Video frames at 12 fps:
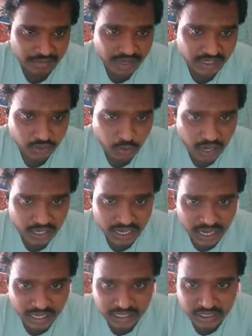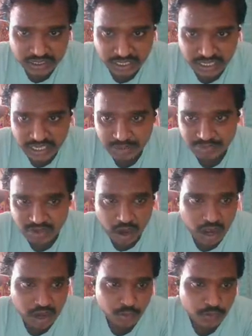In this, the waste water
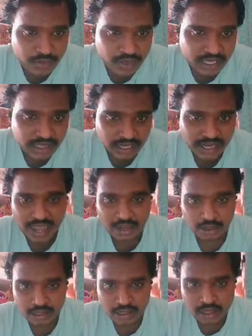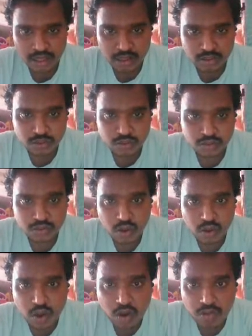continuously keeps on moving in the tank.
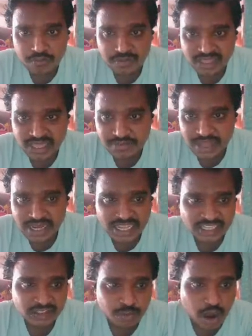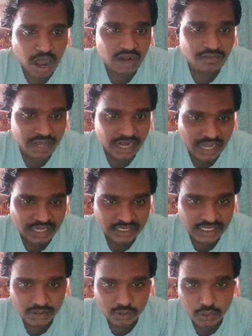So with a very
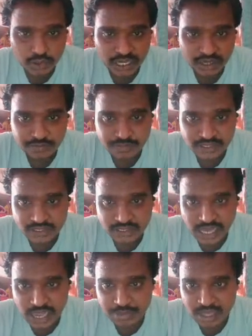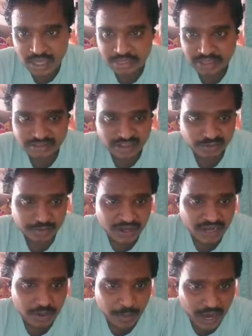small velocity, during which time
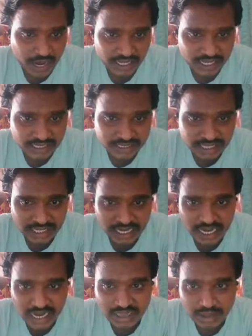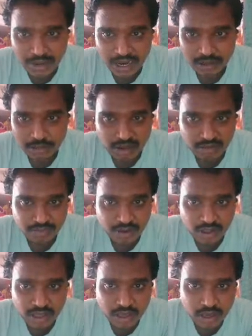the suspended particles settle at the
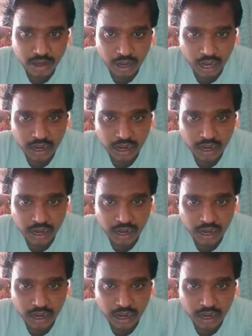bottom of